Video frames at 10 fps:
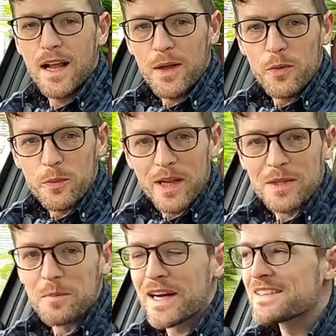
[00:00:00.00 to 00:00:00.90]
Hello and
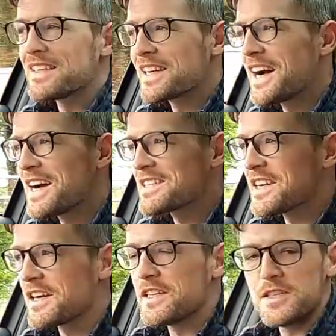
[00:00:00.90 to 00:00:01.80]
welcome back to the Cars
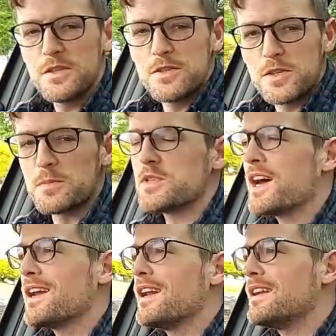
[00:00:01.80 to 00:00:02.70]
Ireland YouTube
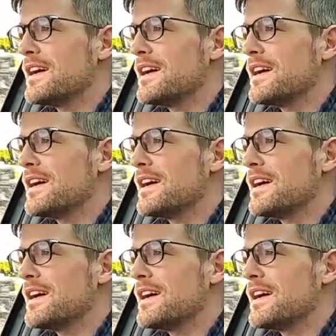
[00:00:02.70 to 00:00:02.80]
channel.